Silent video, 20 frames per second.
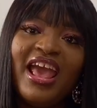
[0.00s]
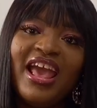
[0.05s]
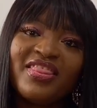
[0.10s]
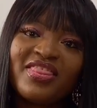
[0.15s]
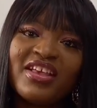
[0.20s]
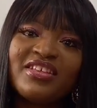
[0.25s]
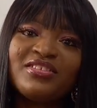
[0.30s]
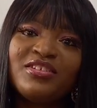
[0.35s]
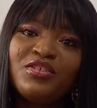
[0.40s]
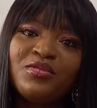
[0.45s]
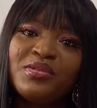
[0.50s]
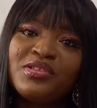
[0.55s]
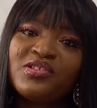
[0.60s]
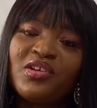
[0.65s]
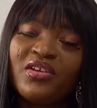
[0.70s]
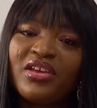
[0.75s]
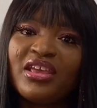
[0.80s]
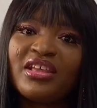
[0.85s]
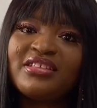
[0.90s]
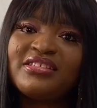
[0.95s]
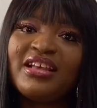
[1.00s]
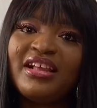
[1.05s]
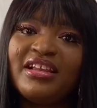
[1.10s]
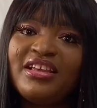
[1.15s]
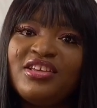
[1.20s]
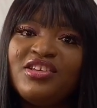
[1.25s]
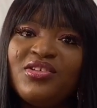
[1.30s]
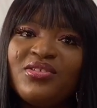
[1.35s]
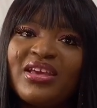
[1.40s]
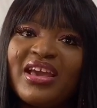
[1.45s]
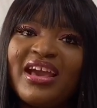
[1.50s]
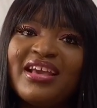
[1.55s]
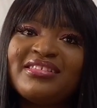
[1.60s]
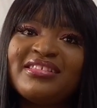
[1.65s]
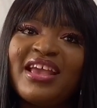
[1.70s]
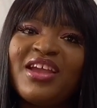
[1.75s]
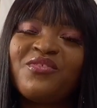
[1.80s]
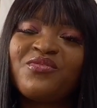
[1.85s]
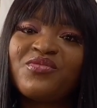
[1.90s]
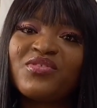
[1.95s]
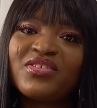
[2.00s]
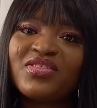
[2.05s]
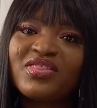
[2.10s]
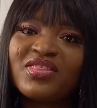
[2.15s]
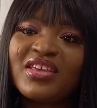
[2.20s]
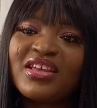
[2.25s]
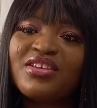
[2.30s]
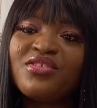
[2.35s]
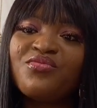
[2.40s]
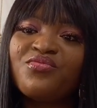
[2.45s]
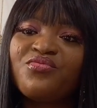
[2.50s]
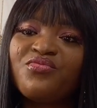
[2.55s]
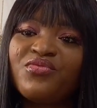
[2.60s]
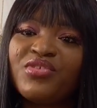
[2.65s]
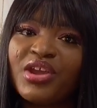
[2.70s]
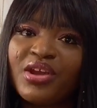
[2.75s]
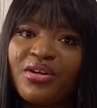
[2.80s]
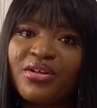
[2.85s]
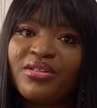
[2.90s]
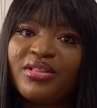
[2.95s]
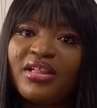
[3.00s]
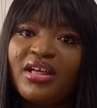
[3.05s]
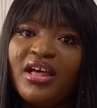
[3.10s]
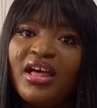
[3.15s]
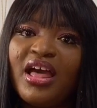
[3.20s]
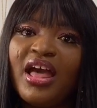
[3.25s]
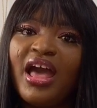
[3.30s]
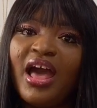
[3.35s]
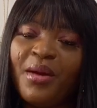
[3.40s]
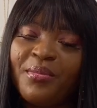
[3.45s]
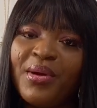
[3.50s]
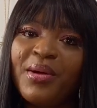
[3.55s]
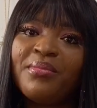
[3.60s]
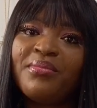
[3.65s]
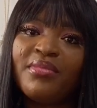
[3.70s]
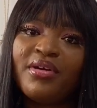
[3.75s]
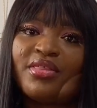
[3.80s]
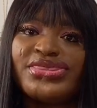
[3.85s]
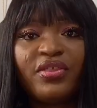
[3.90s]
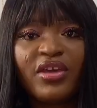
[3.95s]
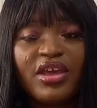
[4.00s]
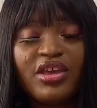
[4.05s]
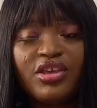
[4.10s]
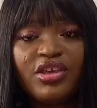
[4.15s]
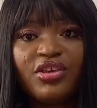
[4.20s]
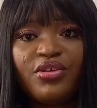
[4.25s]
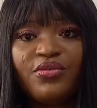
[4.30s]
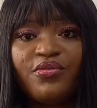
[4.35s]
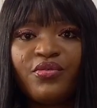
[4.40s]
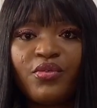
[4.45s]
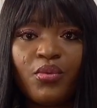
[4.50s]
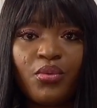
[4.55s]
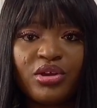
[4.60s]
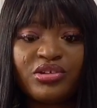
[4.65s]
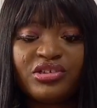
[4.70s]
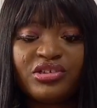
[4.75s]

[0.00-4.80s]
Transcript: that's going to be talk telling you guys everything real about mother. Thank you for watching